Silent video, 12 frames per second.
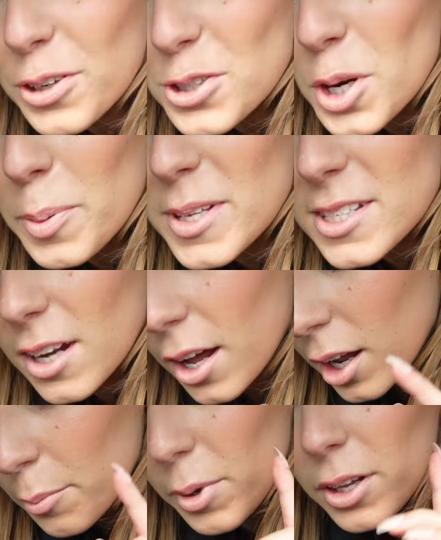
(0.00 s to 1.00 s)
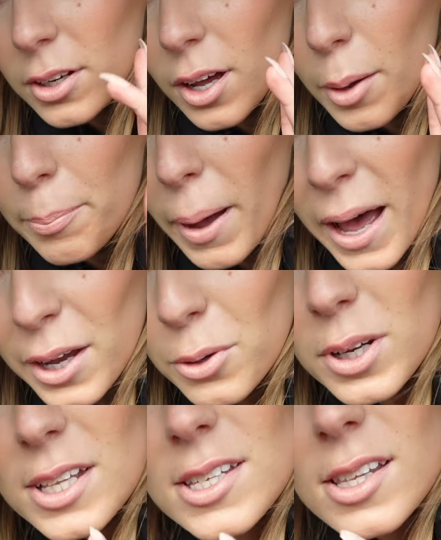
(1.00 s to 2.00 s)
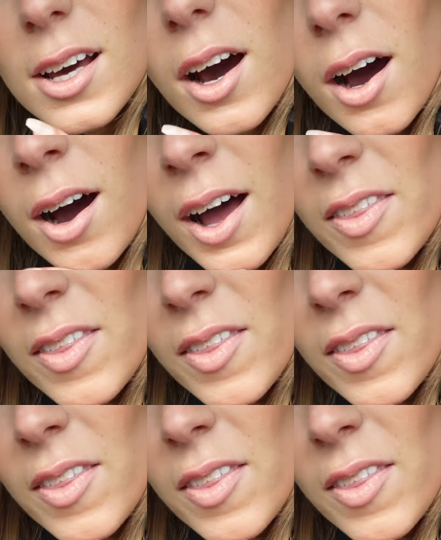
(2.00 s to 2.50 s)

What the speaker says: Shop is done. I'm gonna pack it all into the car,